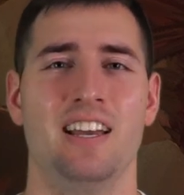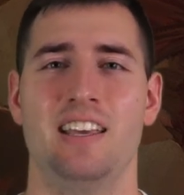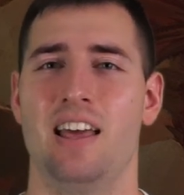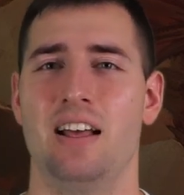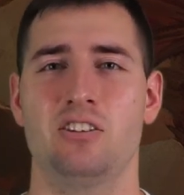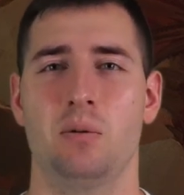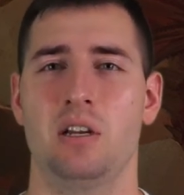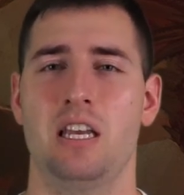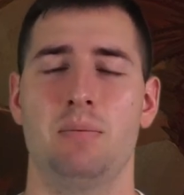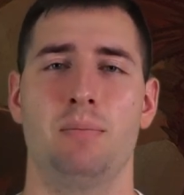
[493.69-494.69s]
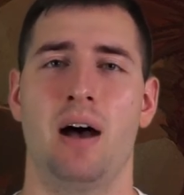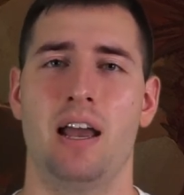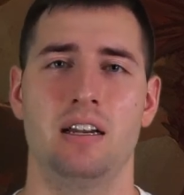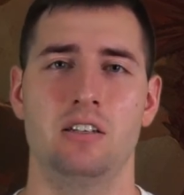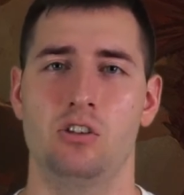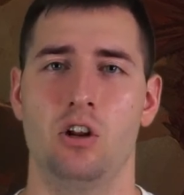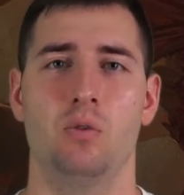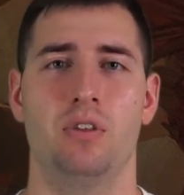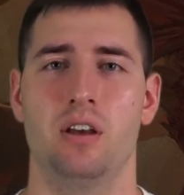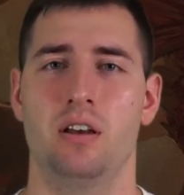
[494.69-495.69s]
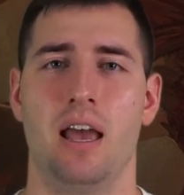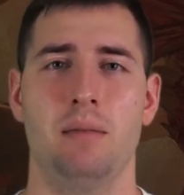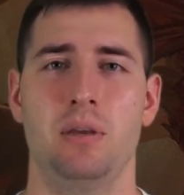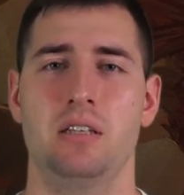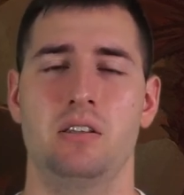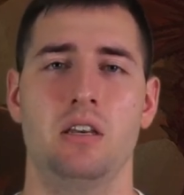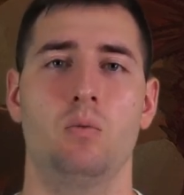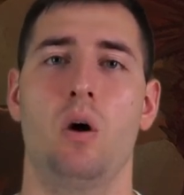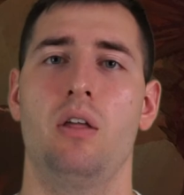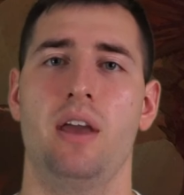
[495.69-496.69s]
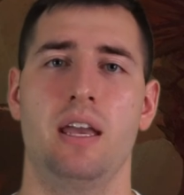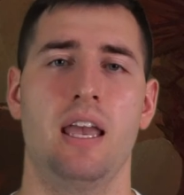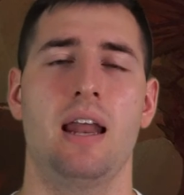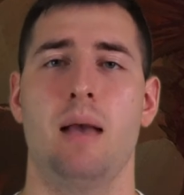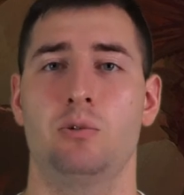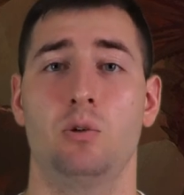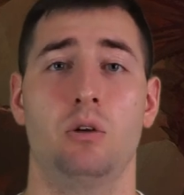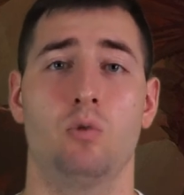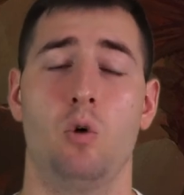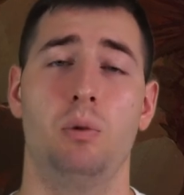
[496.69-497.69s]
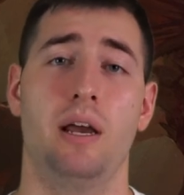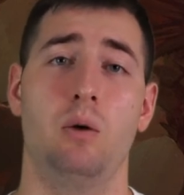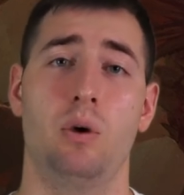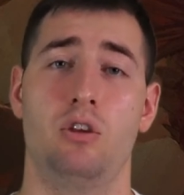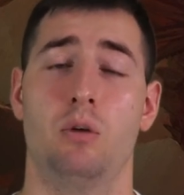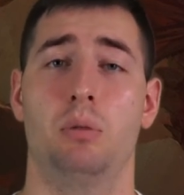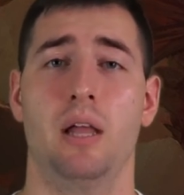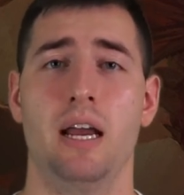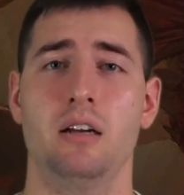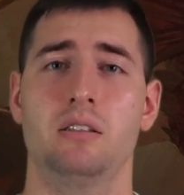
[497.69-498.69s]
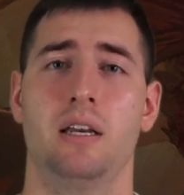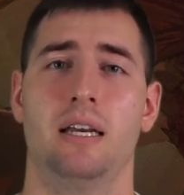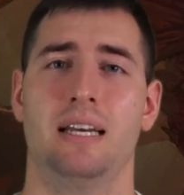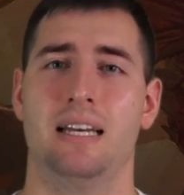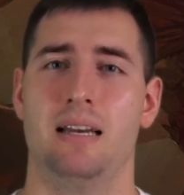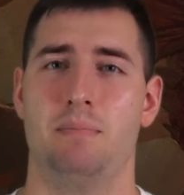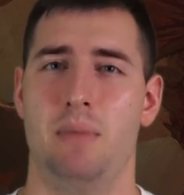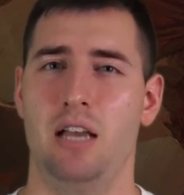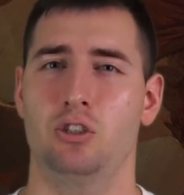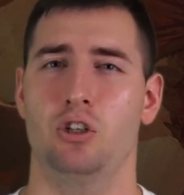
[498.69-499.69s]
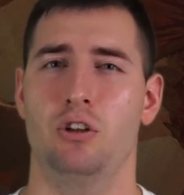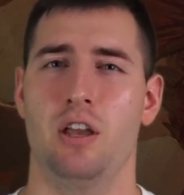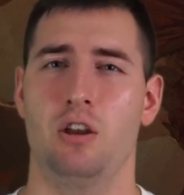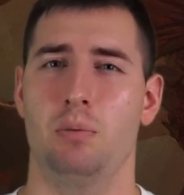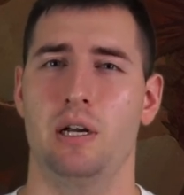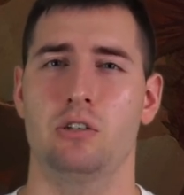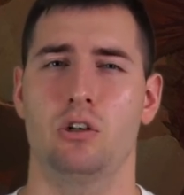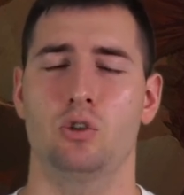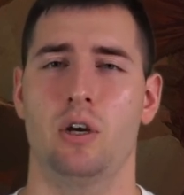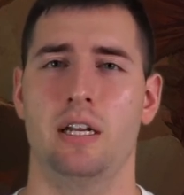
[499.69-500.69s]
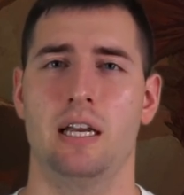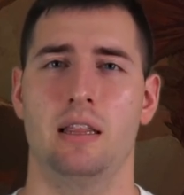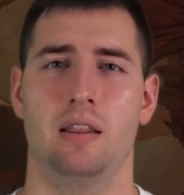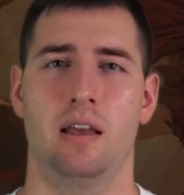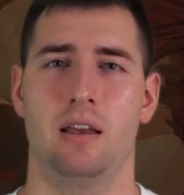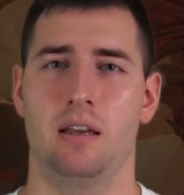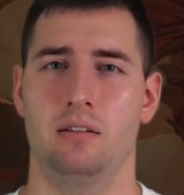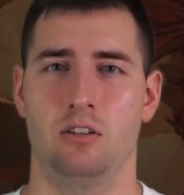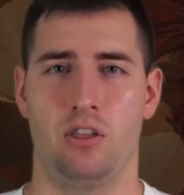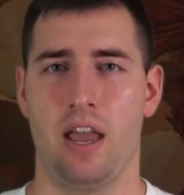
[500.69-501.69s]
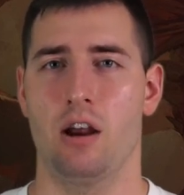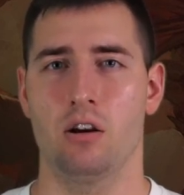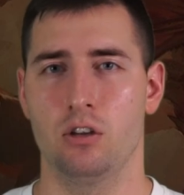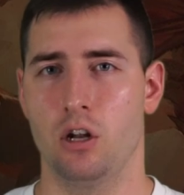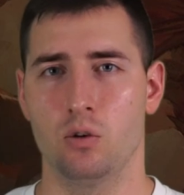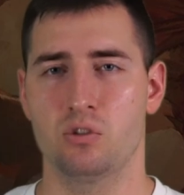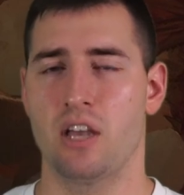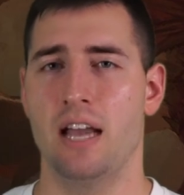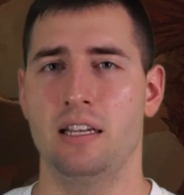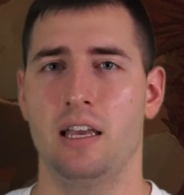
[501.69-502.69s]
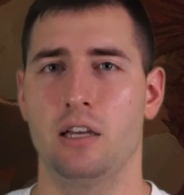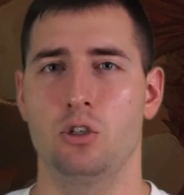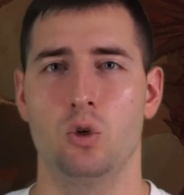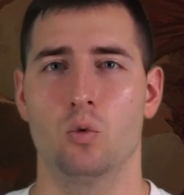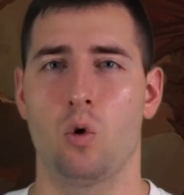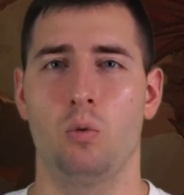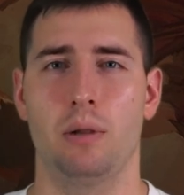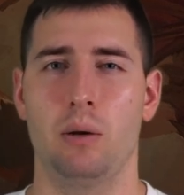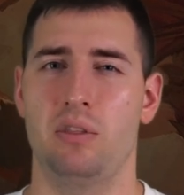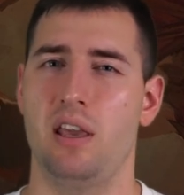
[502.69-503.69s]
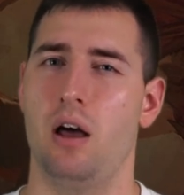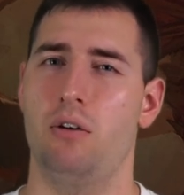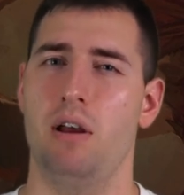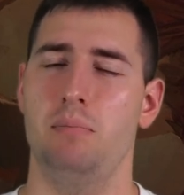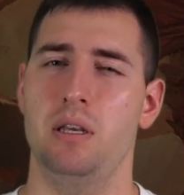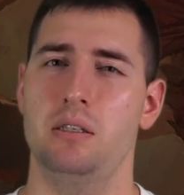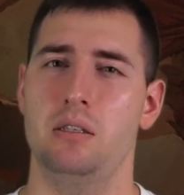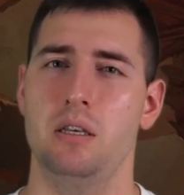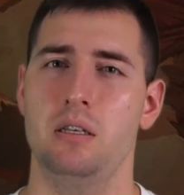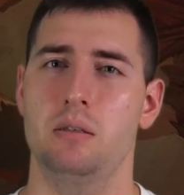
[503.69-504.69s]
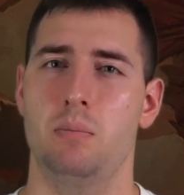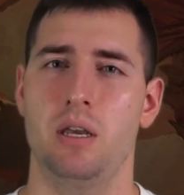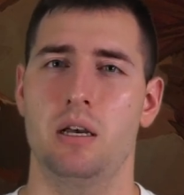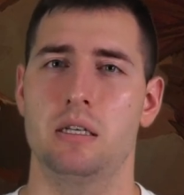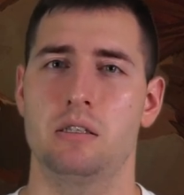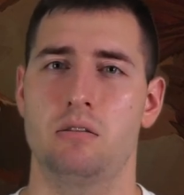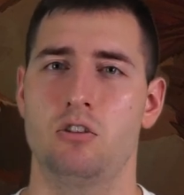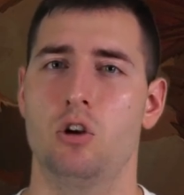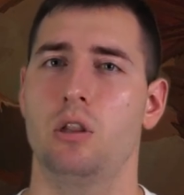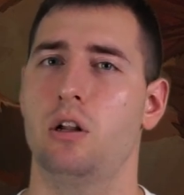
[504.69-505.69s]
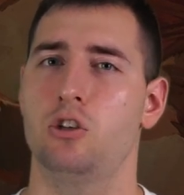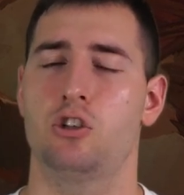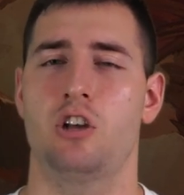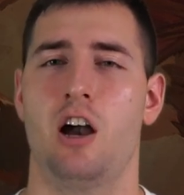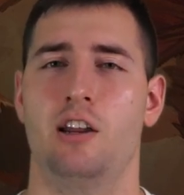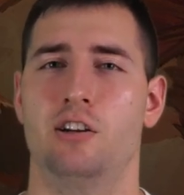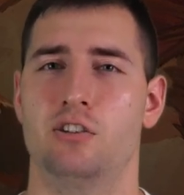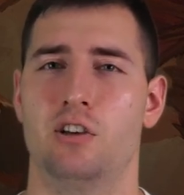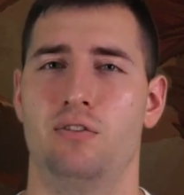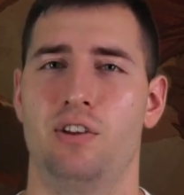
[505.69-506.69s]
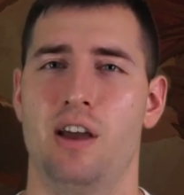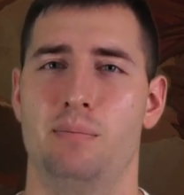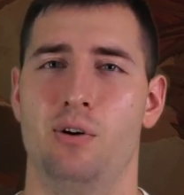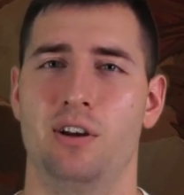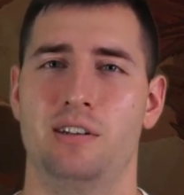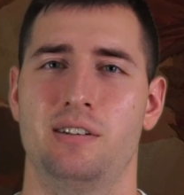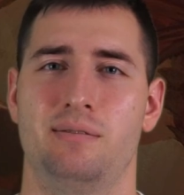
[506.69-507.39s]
yeah, that's something to keep in mind is, you know, the NPC, while they can absolutely role play with your players, make sure that your players aren't trying to get the their, you know, sidekick to role play with the other NPCs because you're literally just talking to yourself at that point.